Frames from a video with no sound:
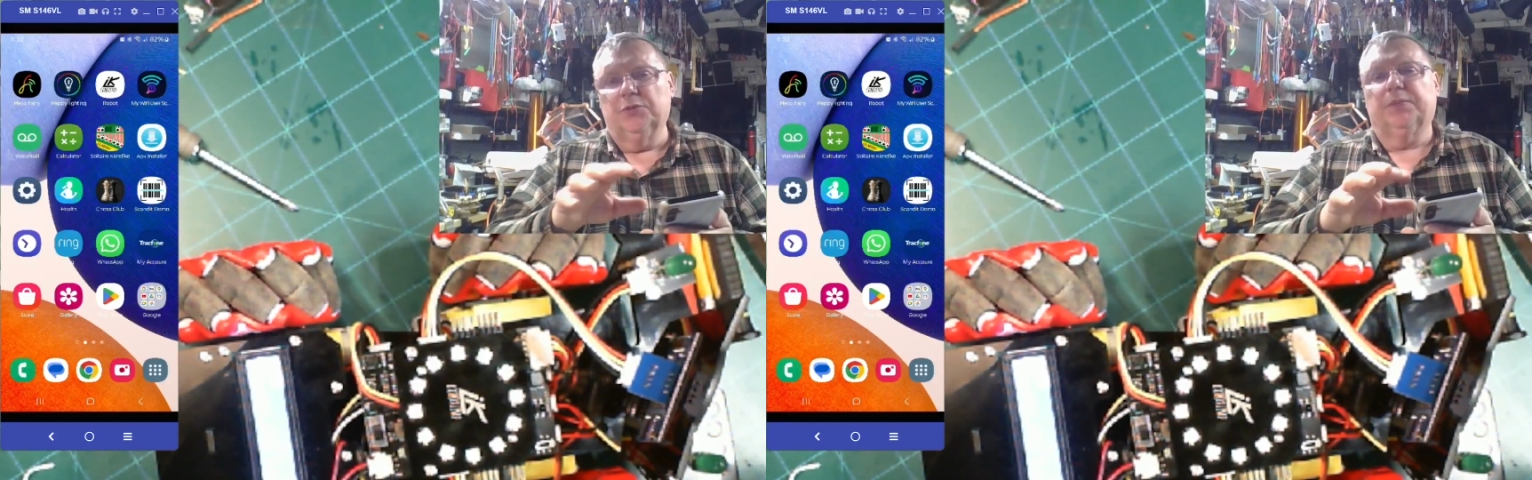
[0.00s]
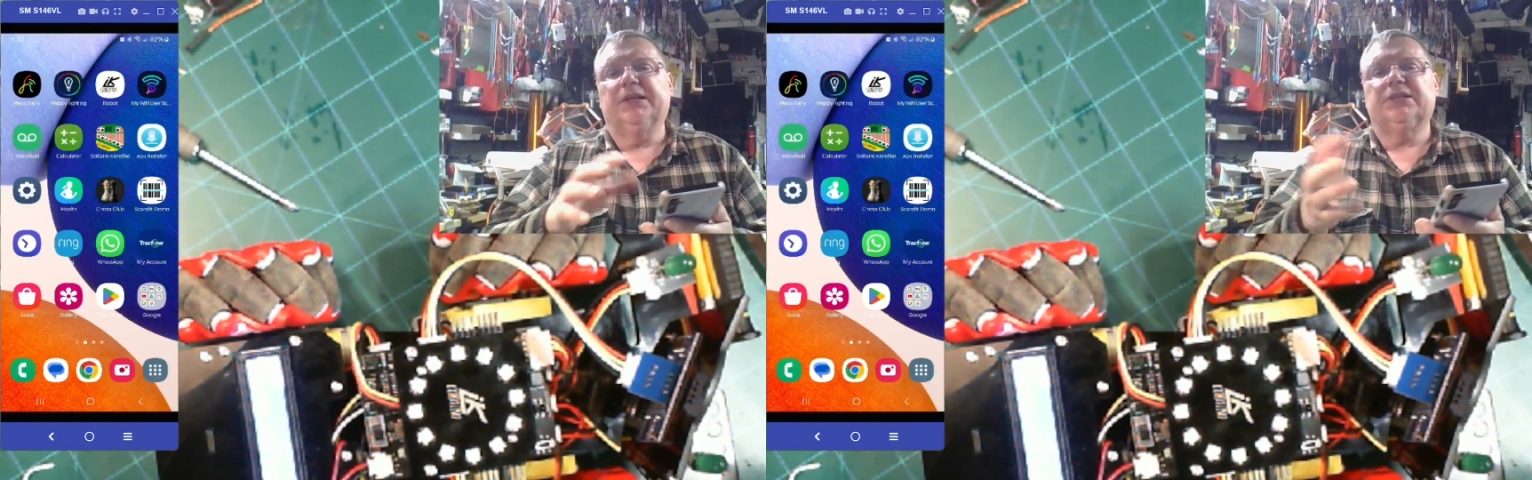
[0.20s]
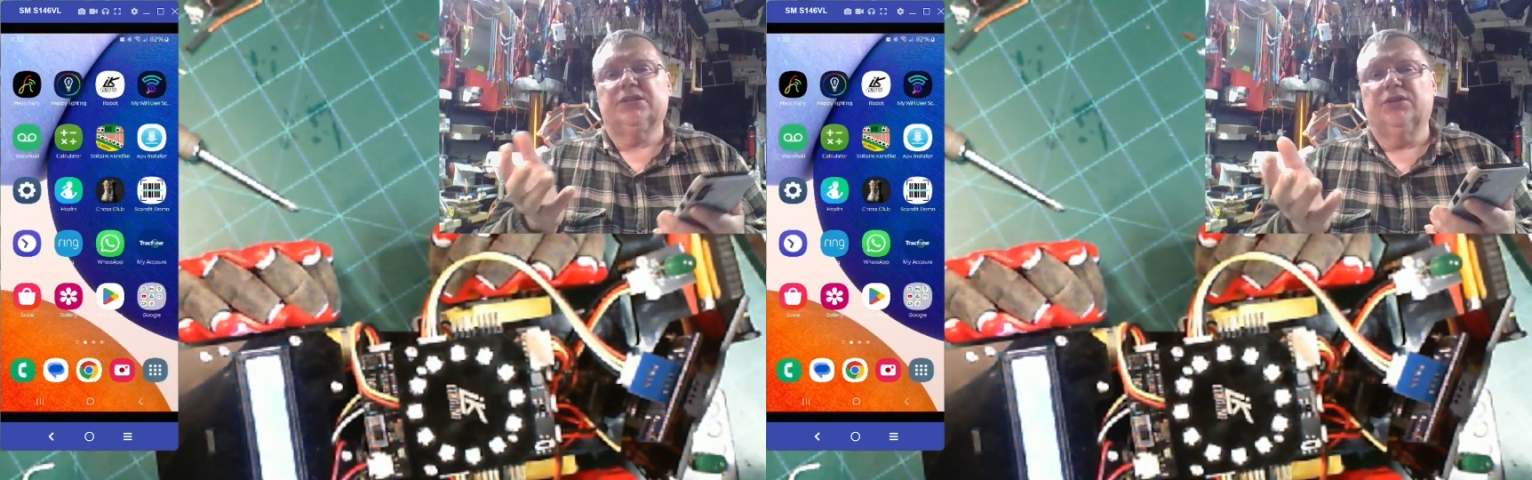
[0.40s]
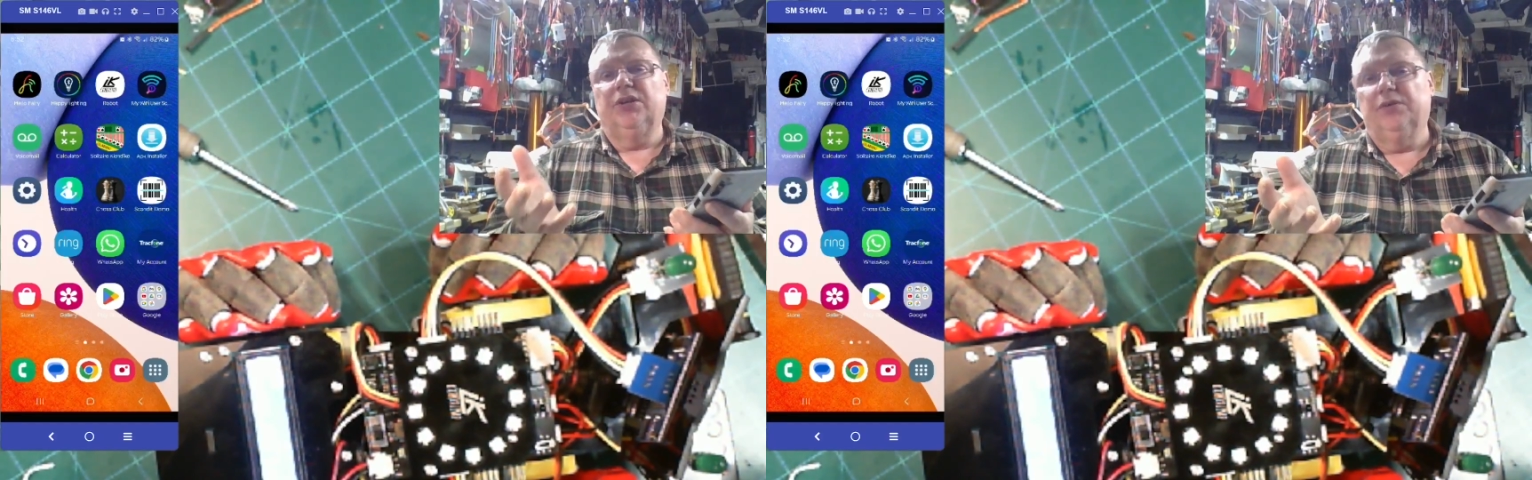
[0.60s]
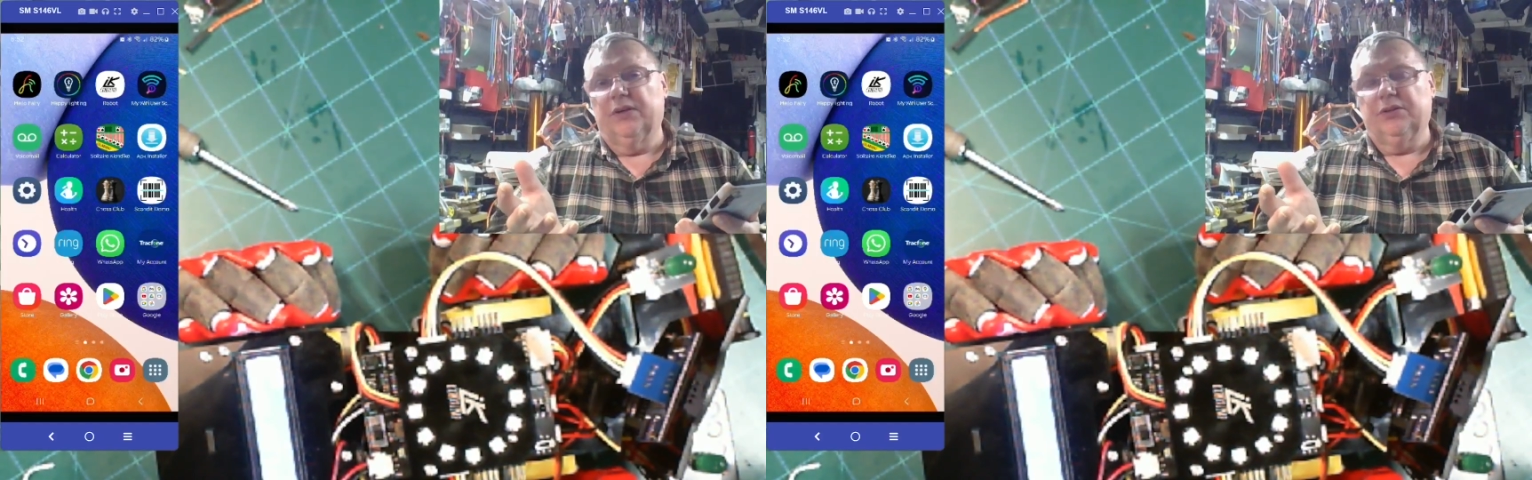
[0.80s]
places so you
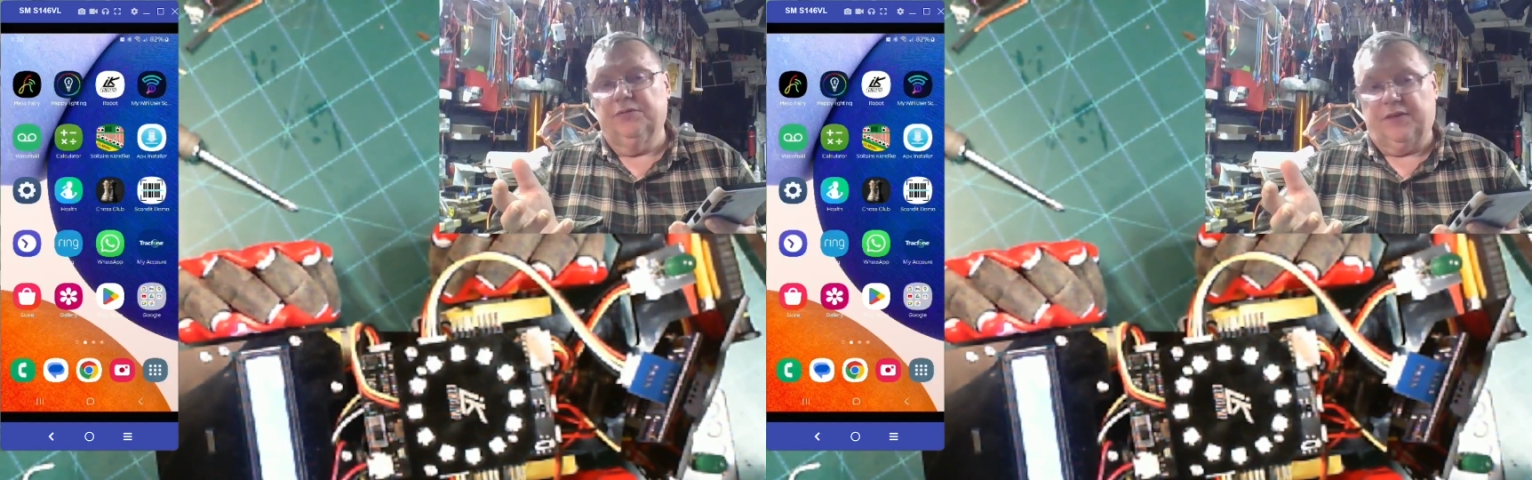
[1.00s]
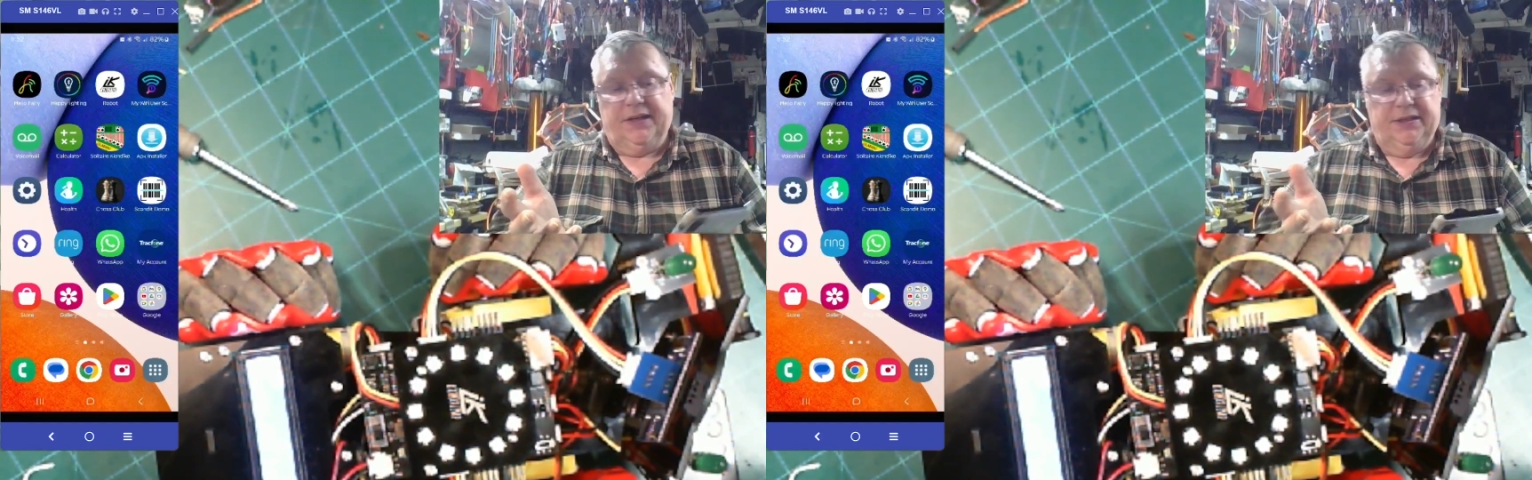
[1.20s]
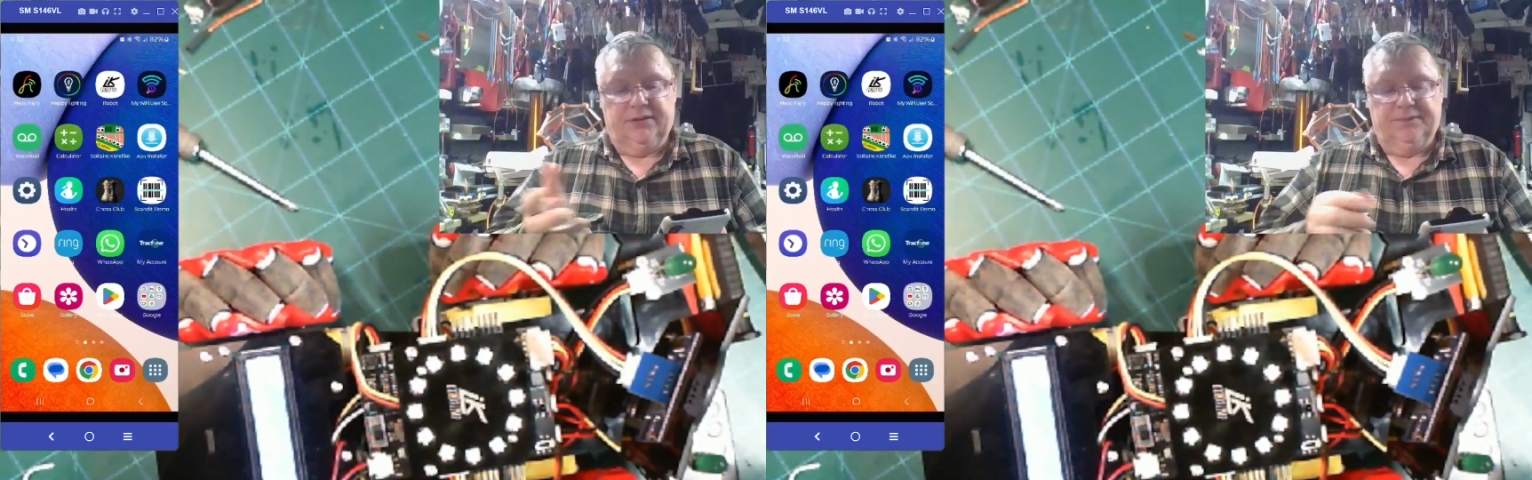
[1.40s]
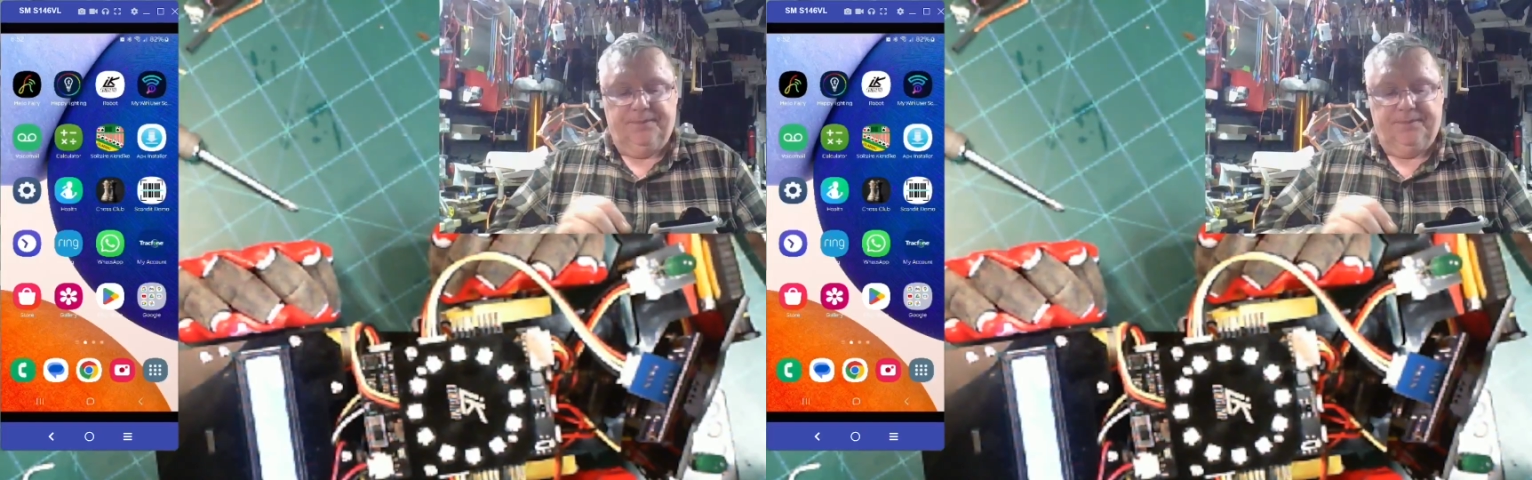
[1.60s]
know where to find it.